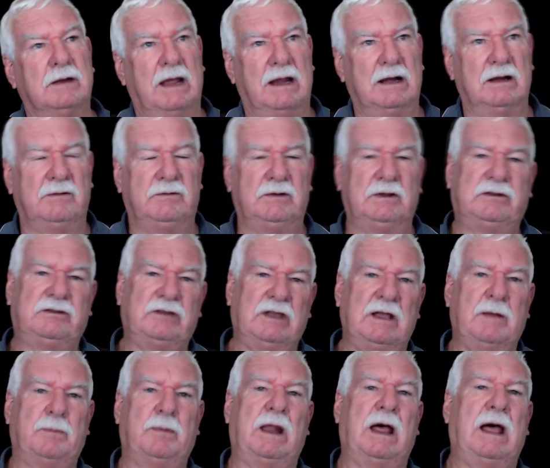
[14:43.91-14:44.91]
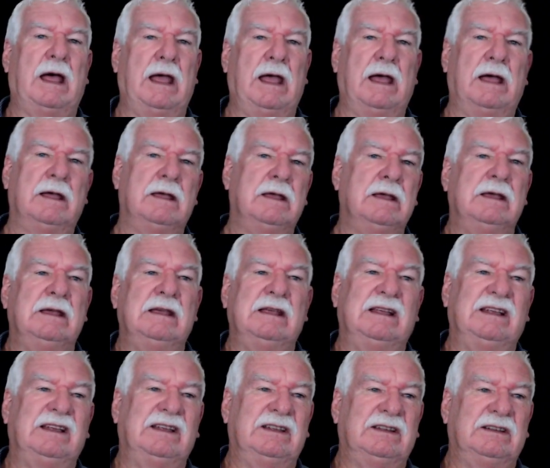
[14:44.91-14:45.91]
And if you see a player
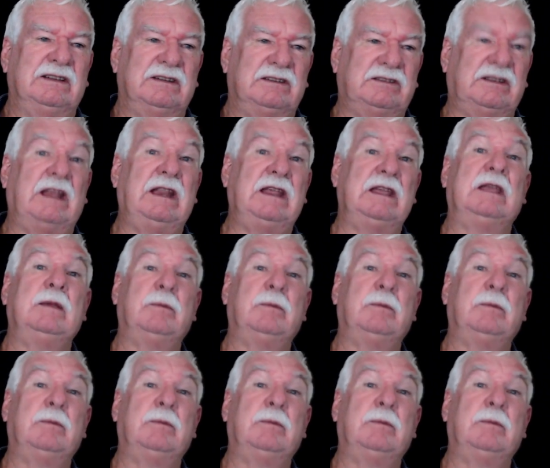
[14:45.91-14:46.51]
setting